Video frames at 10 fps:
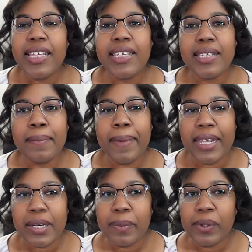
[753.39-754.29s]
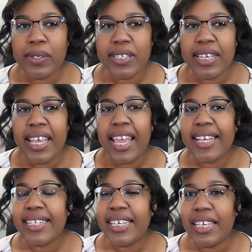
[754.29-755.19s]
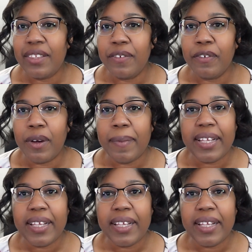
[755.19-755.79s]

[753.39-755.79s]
some mandibles, and teeth from